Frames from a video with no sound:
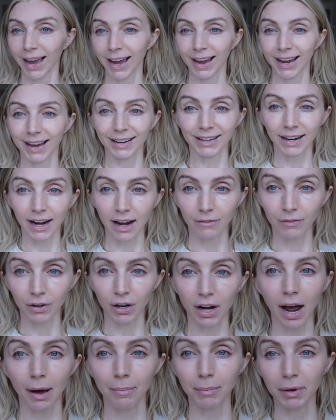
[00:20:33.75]
And I am
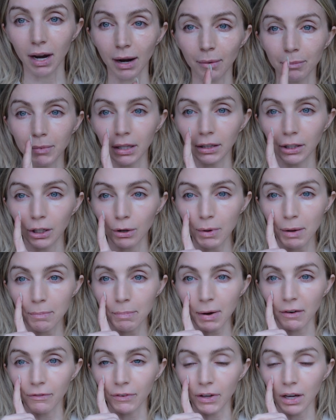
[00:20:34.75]
very happy. I'm a little bit
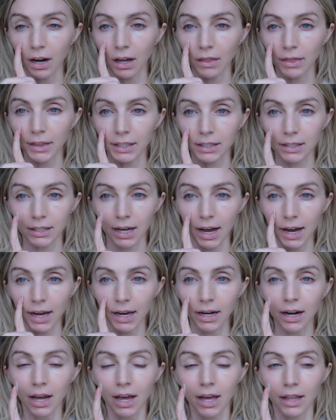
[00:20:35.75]
puffy on this
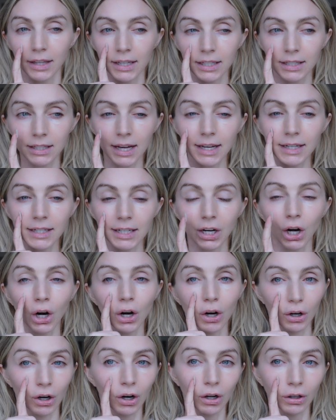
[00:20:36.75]
side. This side did
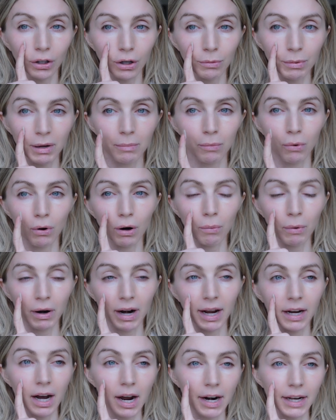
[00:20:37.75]
hurt a little bit more when
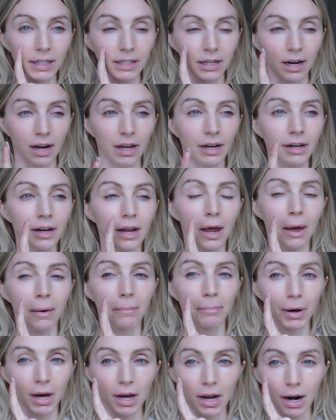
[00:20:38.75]
I got it done,
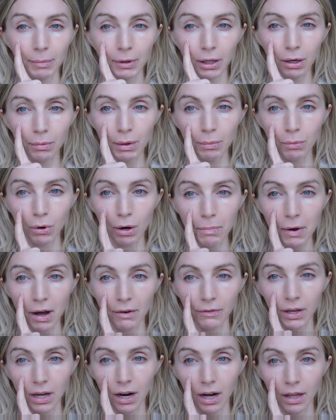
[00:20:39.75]
but I'm a little bit more
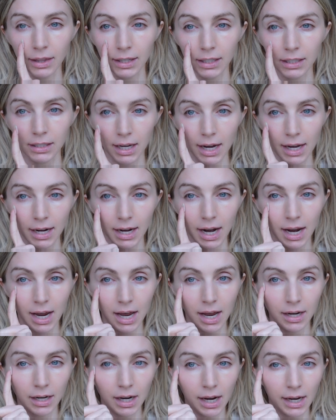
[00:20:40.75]
puffy on this side
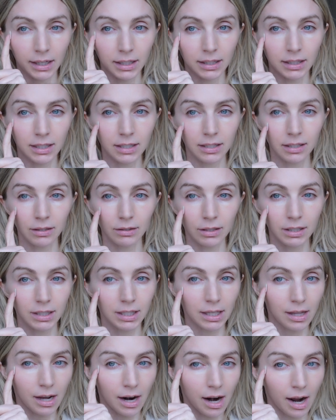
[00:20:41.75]
and I can still
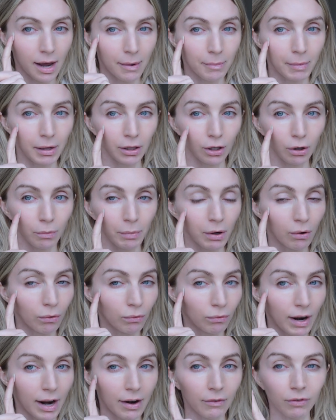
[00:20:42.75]
see that I'm a little bit
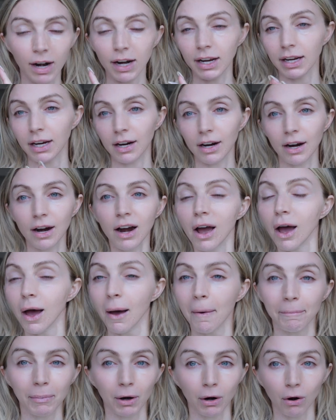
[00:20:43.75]
red right here.
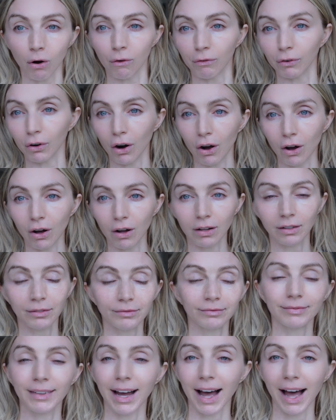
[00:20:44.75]
But
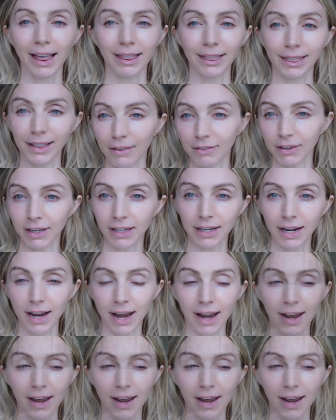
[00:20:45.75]
overall, I love it.